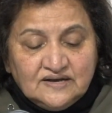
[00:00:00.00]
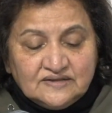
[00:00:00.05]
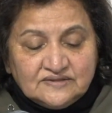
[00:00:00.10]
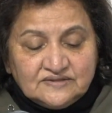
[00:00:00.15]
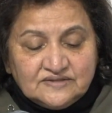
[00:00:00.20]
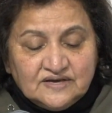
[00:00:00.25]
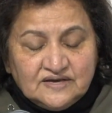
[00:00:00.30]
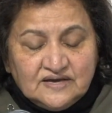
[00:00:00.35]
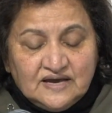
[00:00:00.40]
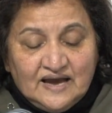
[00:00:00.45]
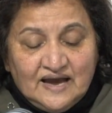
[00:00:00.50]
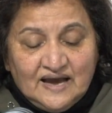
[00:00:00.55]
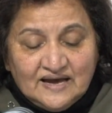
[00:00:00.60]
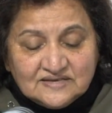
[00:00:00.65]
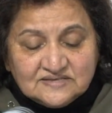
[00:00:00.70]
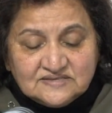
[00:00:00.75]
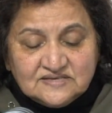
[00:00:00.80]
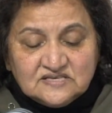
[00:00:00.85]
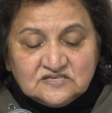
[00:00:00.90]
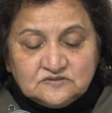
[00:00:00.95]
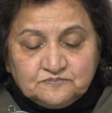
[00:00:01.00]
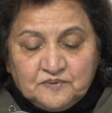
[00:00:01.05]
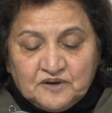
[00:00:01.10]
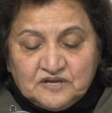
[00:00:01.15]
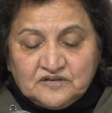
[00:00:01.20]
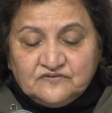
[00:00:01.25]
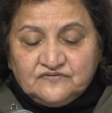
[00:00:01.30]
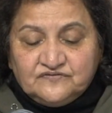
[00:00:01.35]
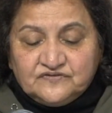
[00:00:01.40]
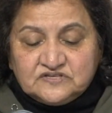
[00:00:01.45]
the access
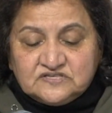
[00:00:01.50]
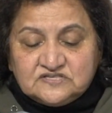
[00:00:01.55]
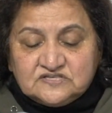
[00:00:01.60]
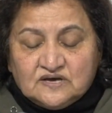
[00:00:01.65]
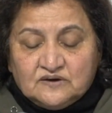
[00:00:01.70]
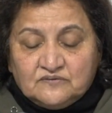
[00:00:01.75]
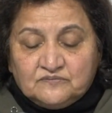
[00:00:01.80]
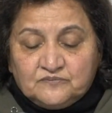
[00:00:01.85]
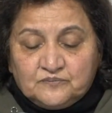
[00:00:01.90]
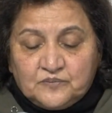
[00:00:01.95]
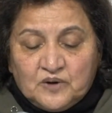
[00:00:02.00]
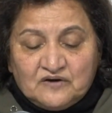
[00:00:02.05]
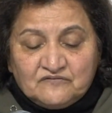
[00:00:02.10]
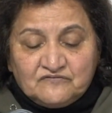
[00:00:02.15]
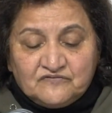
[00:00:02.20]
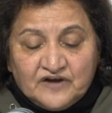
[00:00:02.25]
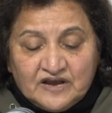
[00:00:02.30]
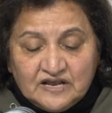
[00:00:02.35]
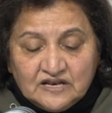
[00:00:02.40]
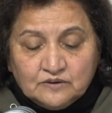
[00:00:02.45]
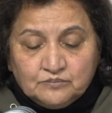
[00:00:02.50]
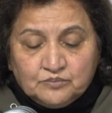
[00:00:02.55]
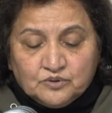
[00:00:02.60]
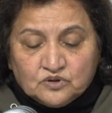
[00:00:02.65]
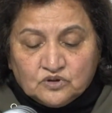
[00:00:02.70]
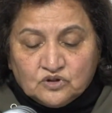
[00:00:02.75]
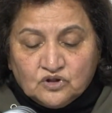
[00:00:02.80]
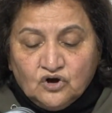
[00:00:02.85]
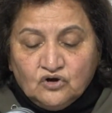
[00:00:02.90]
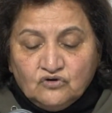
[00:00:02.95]
benefits
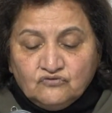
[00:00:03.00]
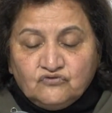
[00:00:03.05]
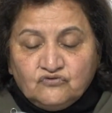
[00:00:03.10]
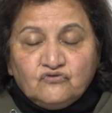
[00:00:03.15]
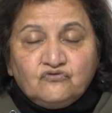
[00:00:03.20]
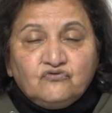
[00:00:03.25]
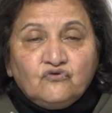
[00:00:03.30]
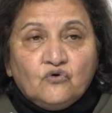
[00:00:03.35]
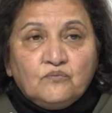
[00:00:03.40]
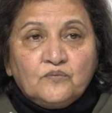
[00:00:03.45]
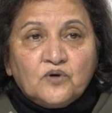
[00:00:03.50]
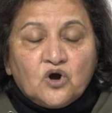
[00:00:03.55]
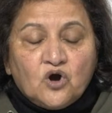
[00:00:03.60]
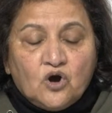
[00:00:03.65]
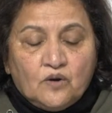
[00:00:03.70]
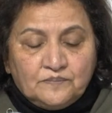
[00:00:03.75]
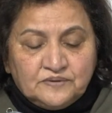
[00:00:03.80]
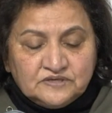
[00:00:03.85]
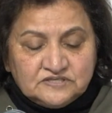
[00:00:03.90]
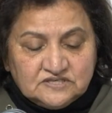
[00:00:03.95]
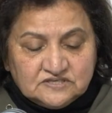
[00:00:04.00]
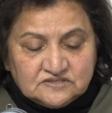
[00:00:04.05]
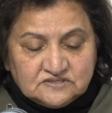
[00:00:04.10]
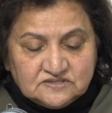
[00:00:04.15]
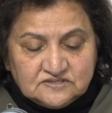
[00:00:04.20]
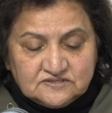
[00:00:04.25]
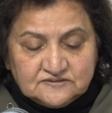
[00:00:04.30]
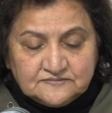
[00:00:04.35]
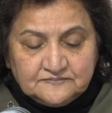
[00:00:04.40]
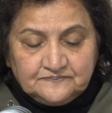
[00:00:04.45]
available for former
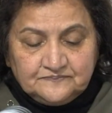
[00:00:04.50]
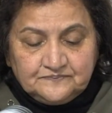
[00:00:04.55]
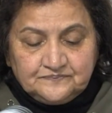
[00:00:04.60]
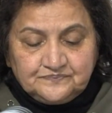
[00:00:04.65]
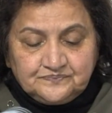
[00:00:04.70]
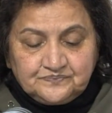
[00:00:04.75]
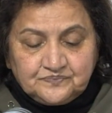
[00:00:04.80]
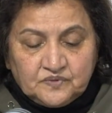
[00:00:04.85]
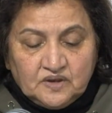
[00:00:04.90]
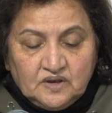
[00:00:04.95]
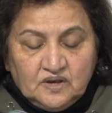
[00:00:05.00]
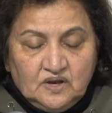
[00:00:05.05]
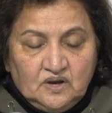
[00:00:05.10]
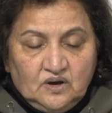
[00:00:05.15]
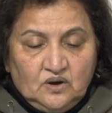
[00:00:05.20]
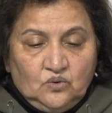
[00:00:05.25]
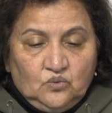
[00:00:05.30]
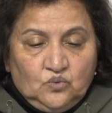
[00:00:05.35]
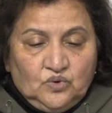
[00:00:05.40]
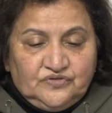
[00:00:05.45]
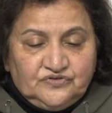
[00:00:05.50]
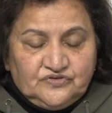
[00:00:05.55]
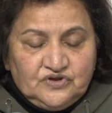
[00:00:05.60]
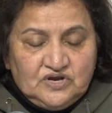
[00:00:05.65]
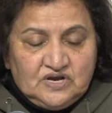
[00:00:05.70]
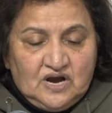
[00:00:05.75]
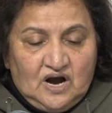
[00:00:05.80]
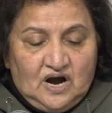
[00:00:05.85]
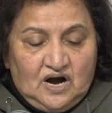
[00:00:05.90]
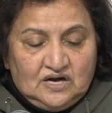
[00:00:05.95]
combatants. With
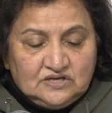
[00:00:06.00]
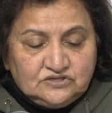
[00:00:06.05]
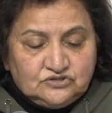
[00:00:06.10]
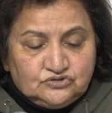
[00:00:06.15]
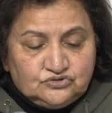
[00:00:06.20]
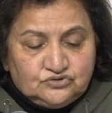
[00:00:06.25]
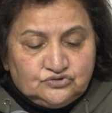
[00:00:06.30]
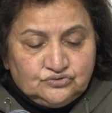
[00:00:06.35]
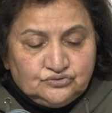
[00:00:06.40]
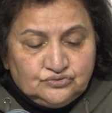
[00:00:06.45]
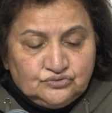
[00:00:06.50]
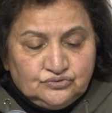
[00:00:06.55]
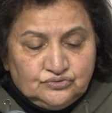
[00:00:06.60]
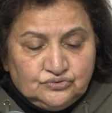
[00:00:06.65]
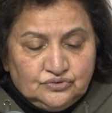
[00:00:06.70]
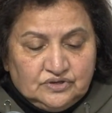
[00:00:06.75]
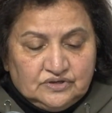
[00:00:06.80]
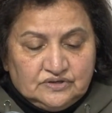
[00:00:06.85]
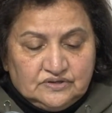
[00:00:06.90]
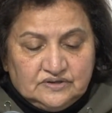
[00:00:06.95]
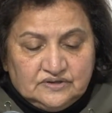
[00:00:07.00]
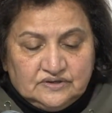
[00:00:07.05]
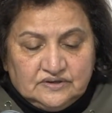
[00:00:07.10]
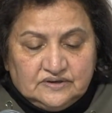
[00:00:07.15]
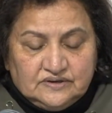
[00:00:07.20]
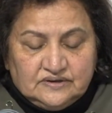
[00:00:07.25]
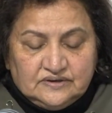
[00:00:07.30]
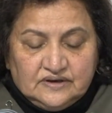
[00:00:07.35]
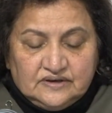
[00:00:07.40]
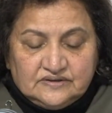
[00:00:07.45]
regard to
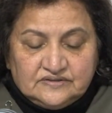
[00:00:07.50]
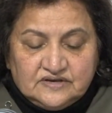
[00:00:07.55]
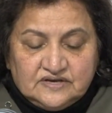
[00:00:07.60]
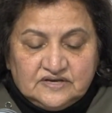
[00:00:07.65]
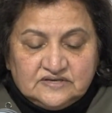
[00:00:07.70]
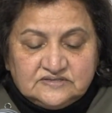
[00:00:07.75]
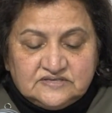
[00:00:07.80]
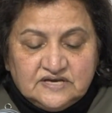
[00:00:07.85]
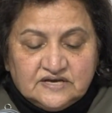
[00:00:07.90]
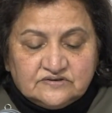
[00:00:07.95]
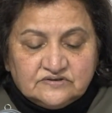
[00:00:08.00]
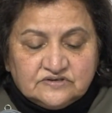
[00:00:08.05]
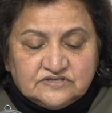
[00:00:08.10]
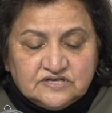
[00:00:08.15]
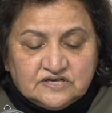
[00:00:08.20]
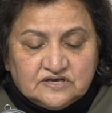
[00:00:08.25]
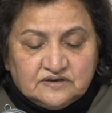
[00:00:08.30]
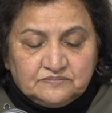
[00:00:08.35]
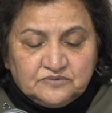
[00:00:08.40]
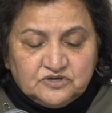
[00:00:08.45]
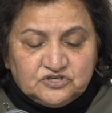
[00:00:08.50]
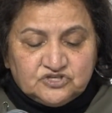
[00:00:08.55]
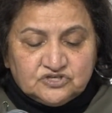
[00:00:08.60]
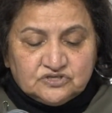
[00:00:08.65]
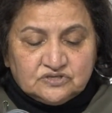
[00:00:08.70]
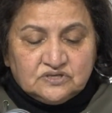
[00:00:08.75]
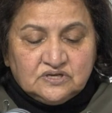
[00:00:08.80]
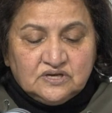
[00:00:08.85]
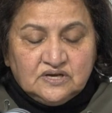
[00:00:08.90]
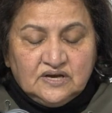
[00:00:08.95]
the Integrity
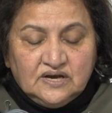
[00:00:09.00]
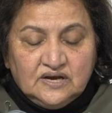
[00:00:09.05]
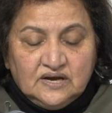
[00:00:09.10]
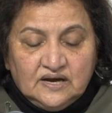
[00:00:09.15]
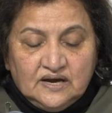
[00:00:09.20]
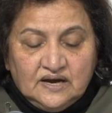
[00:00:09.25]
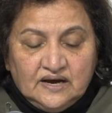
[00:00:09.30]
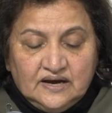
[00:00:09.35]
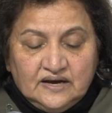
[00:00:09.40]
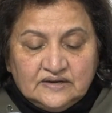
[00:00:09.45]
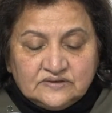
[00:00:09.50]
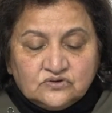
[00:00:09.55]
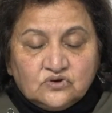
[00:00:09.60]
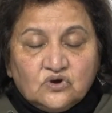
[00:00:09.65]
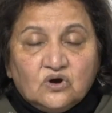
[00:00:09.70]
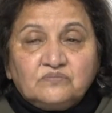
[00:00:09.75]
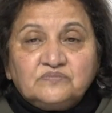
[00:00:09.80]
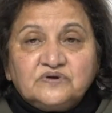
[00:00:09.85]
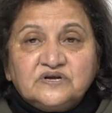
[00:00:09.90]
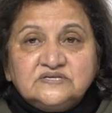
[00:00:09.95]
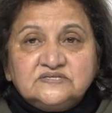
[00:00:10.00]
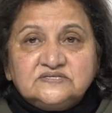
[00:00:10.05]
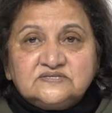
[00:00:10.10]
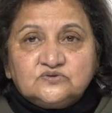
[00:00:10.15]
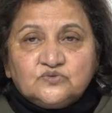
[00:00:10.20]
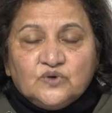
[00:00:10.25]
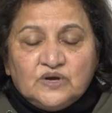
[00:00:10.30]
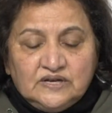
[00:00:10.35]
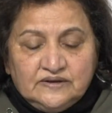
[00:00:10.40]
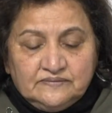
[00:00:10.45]
Commission and Comrade
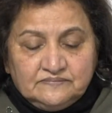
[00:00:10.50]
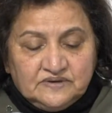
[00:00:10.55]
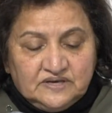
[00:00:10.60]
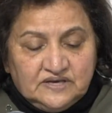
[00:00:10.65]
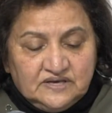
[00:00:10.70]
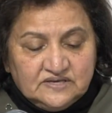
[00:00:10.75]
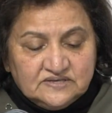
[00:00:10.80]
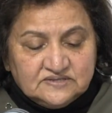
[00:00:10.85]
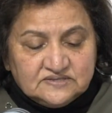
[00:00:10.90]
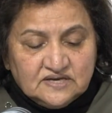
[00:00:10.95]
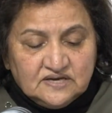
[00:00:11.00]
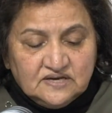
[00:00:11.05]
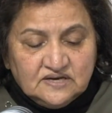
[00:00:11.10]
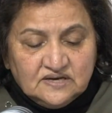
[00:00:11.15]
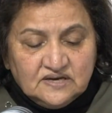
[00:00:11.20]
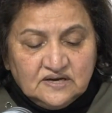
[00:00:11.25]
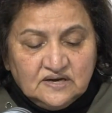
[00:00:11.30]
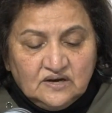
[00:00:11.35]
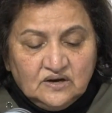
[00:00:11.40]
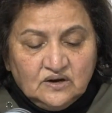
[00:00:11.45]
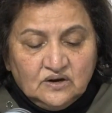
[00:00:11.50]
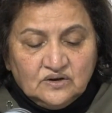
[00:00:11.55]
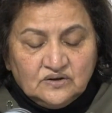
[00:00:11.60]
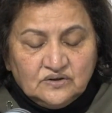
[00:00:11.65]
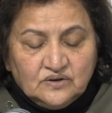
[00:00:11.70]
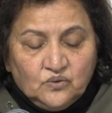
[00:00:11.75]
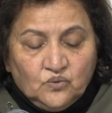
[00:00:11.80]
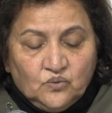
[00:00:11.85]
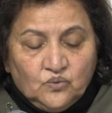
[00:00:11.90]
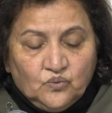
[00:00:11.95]
Zweli Mkhize,
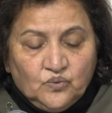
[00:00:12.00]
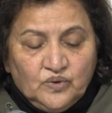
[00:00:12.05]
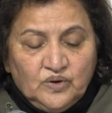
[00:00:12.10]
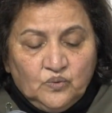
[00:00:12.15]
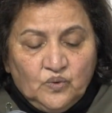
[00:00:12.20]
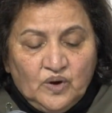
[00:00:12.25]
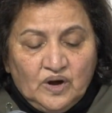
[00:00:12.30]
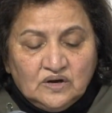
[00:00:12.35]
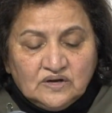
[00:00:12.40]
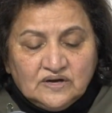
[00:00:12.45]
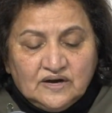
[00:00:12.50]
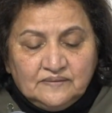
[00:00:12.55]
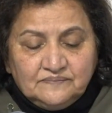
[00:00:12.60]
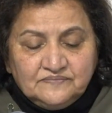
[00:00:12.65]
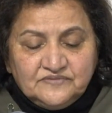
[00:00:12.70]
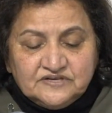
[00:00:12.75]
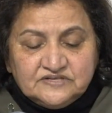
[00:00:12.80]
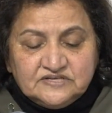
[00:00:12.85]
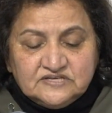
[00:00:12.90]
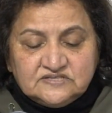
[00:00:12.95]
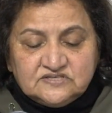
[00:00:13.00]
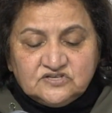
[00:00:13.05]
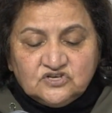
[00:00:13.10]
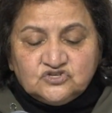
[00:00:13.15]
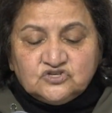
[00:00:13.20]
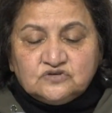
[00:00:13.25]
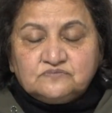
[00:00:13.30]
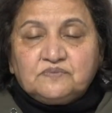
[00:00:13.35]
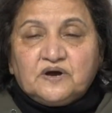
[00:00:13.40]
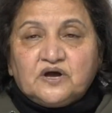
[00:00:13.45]
we welcome the
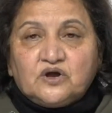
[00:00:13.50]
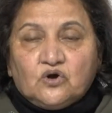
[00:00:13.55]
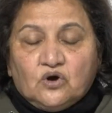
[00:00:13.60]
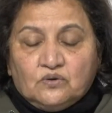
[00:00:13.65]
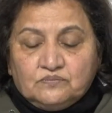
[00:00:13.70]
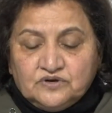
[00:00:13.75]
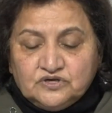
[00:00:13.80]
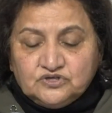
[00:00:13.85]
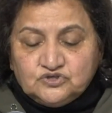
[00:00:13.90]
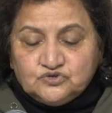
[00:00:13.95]
decision by Comrade